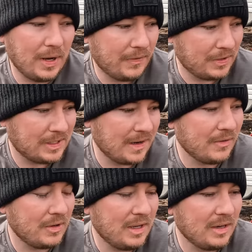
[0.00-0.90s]
way for
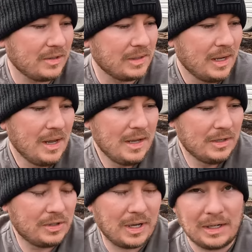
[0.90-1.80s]
several years,
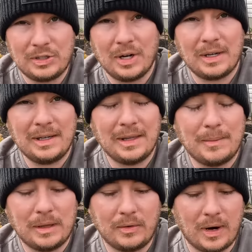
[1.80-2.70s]
just kind of chunking them
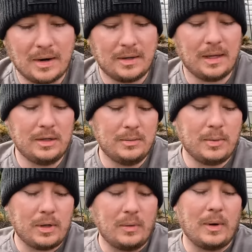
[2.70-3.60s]
in the ground and they do
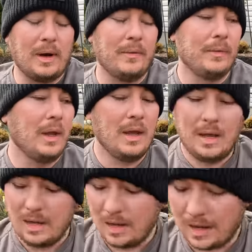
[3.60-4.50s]
pretty well.
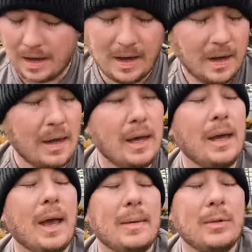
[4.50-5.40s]
Uh,
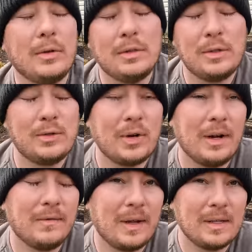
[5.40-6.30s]
I'm going to try
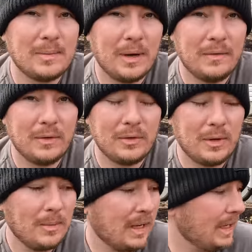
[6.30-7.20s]
and find a spot for the
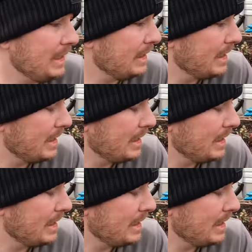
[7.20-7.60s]
remaining